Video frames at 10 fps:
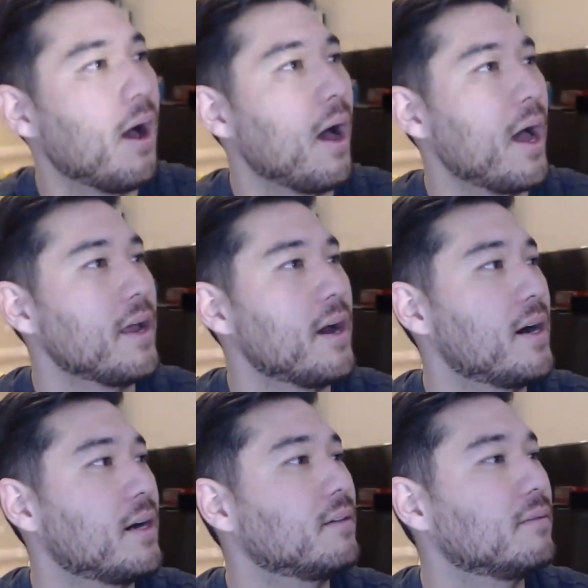
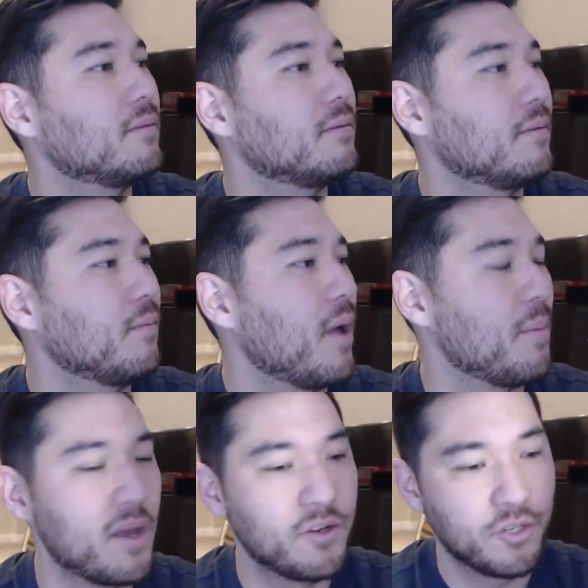I'm
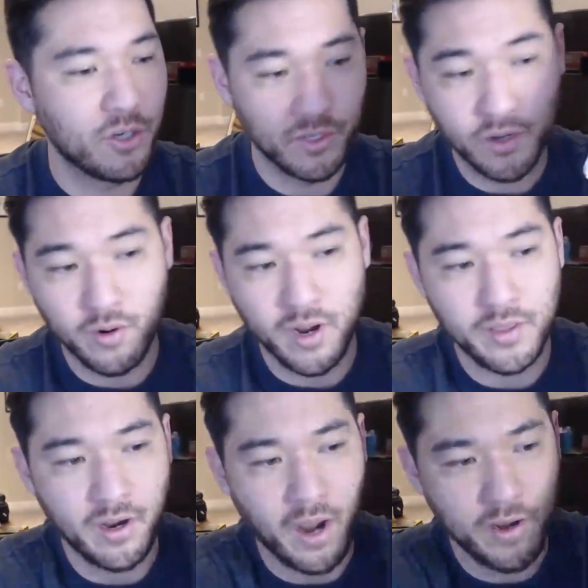not too sure what's going on there.